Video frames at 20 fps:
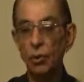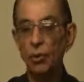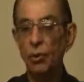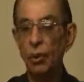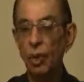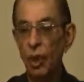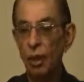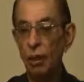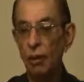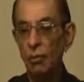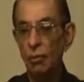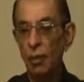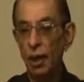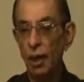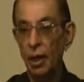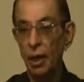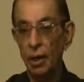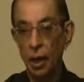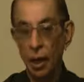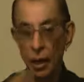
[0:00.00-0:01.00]
Today
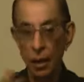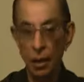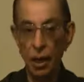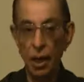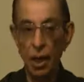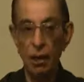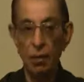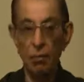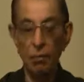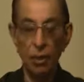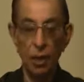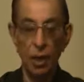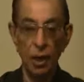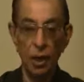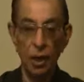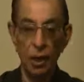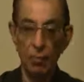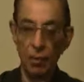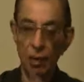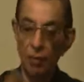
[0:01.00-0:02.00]
in India, we
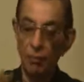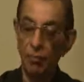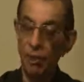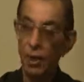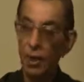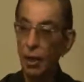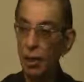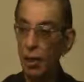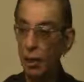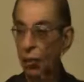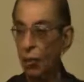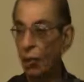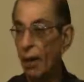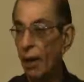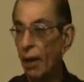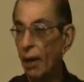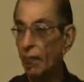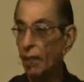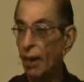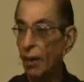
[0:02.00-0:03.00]
are developing a
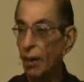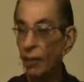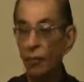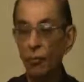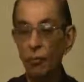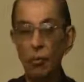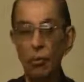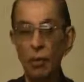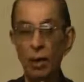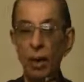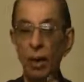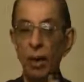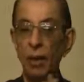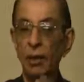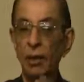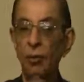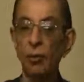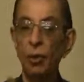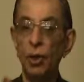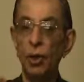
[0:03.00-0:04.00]
new habit of going
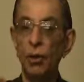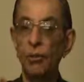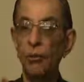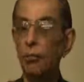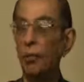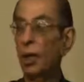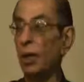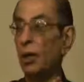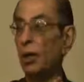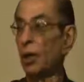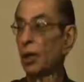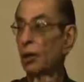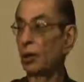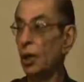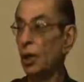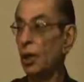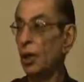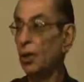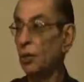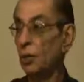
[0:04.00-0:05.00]
and going, getting
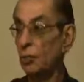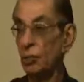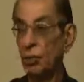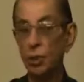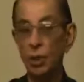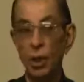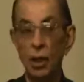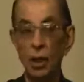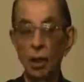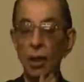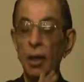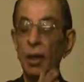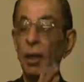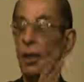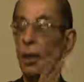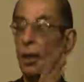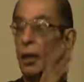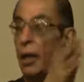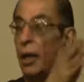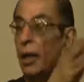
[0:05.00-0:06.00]
things which are
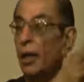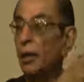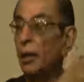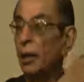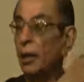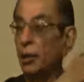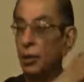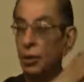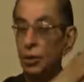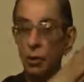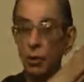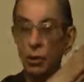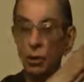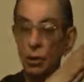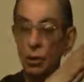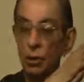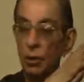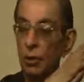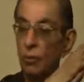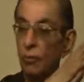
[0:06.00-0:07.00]
in the
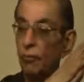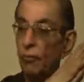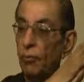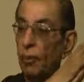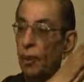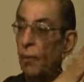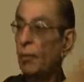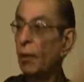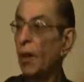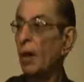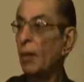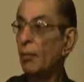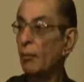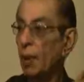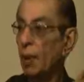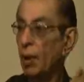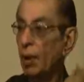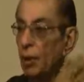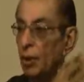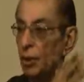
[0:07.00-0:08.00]

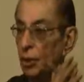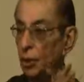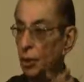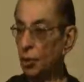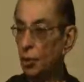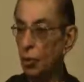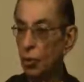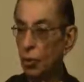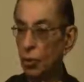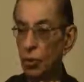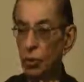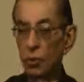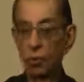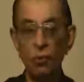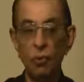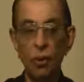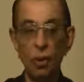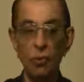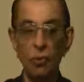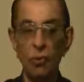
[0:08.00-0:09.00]
departmental stores,
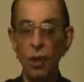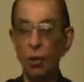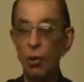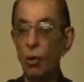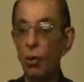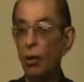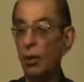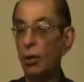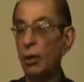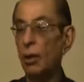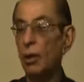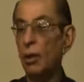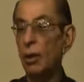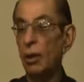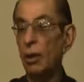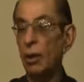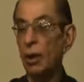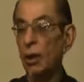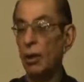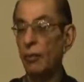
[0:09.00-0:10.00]
what we call
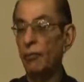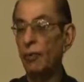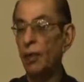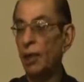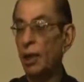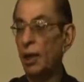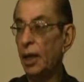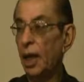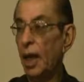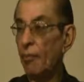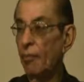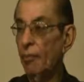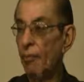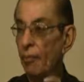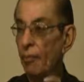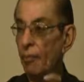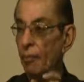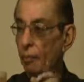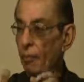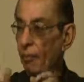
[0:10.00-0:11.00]
different
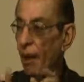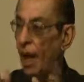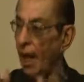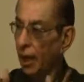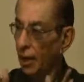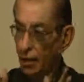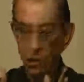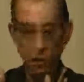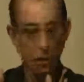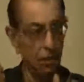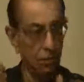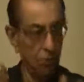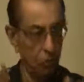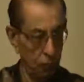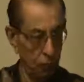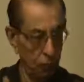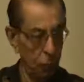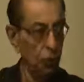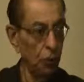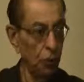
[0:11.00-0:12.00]
type of packed
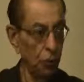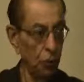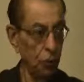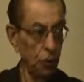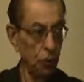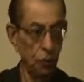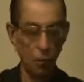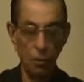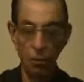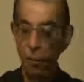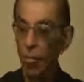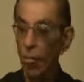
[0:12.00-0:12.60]
foods.